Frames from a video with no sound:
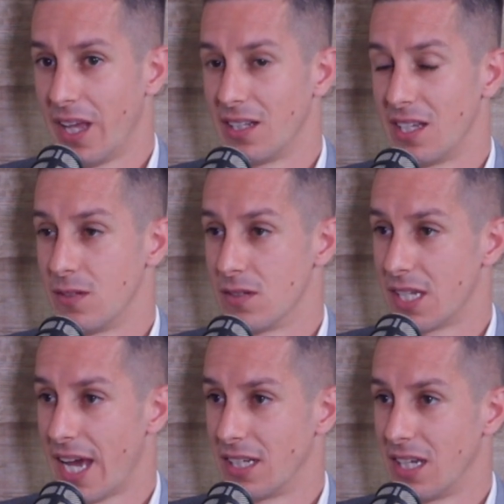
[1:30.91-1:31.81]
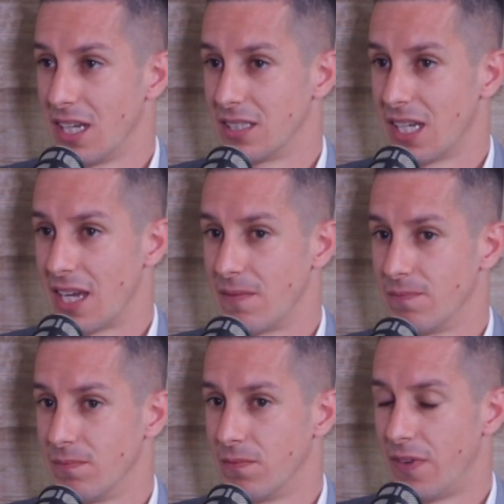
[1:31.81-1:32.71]
And as you said, it's a
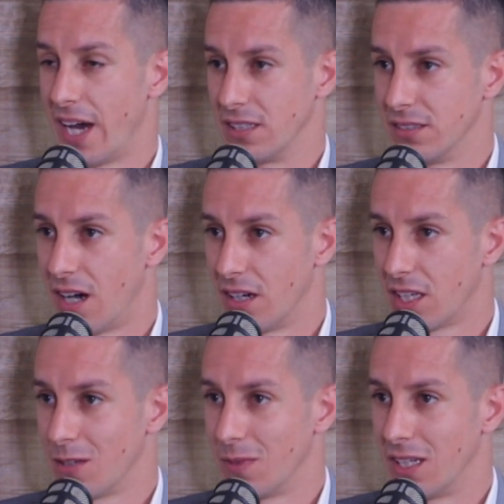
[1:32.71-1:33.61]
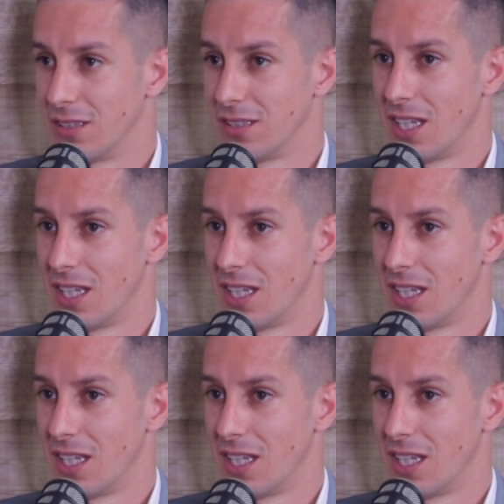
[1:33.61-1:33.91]
vital document